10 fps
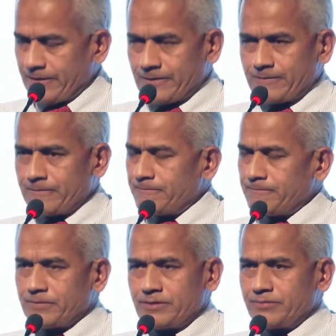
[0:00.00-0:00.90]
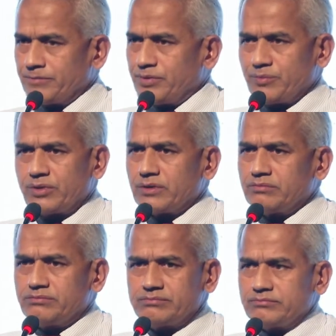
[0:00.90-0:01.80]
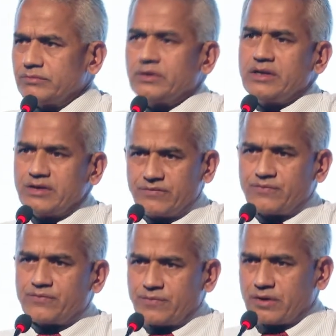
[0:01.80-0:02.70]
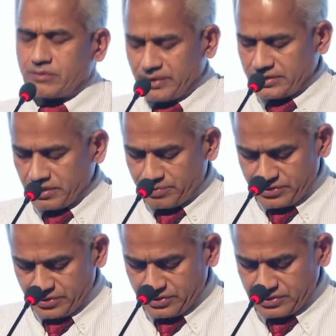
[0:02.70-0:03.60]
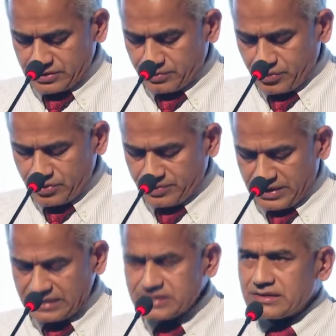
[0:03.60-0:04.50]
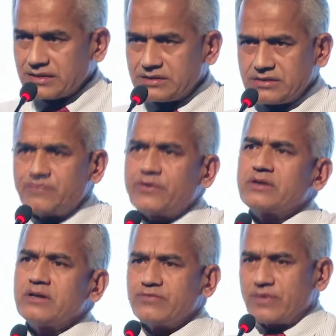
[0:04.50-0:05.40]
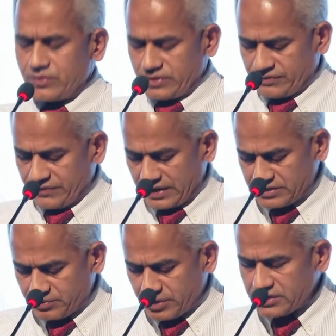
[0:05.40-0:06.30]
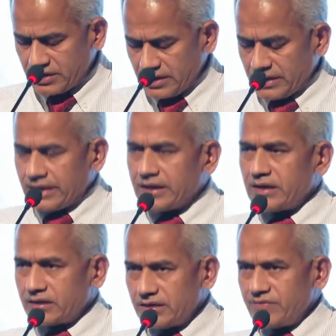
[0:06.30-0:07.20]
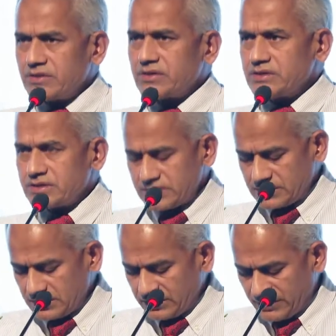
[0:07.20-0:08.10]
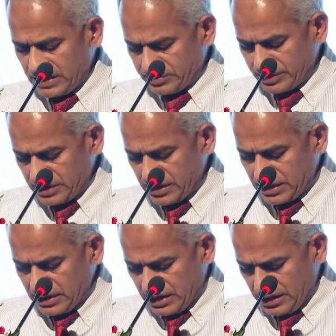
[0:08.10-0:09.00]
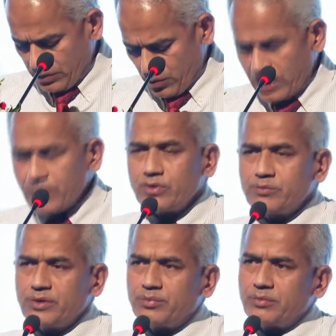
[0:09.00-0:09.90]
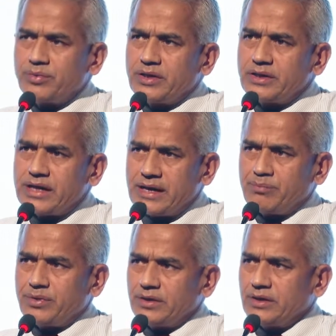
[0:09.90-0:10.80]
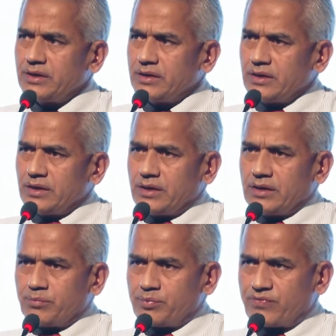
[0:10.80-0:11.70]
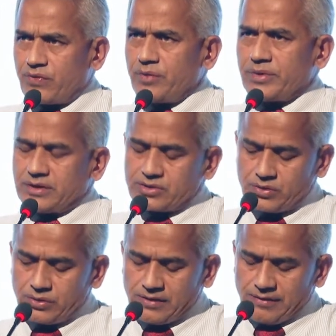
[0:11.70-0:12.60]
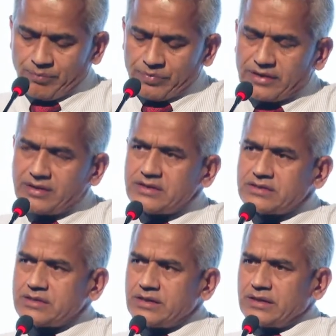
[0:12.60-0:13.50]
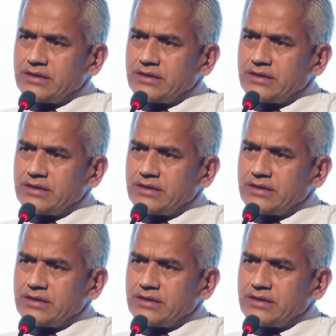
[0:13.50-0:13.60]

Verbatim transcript: you know, people leave for better opportunities abroad. But that's a different confounding factor. But in a given consistent environment, why would people be unhappy performing? So there is